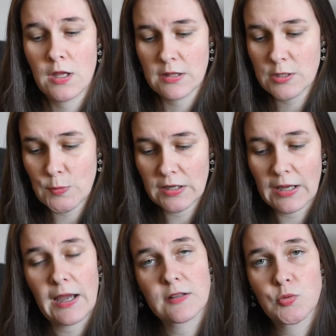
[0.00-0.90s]
this one
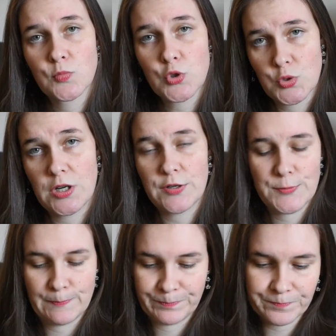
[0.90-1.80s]
got 2 stars.
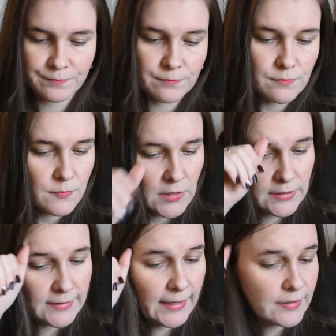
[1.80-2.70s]

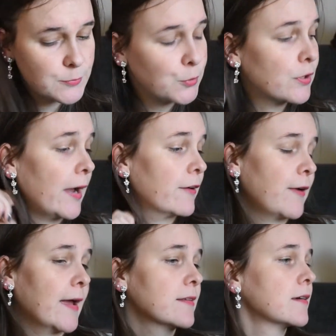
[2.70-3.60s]
The next book I
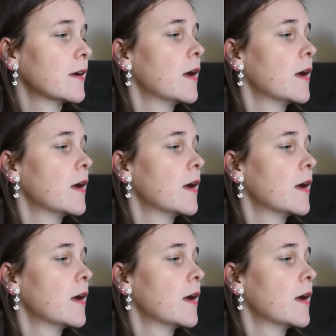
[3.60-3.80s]
read